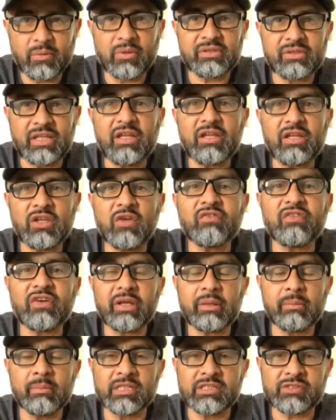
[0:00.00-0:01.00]
thank you
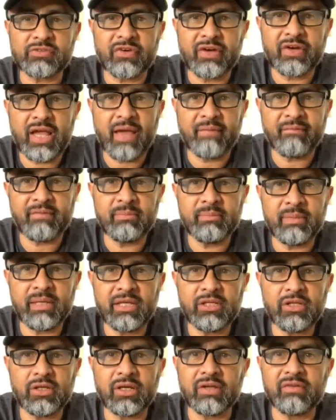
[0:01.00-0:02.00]
very much for having me.
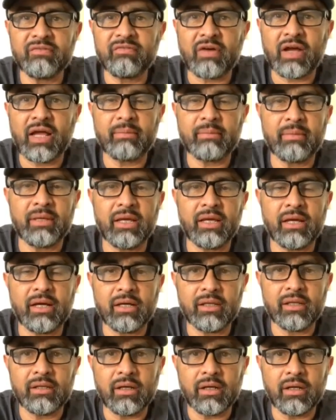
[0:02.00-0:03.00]
You can find me
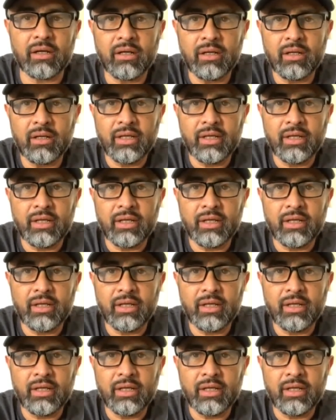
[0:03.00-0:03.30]
on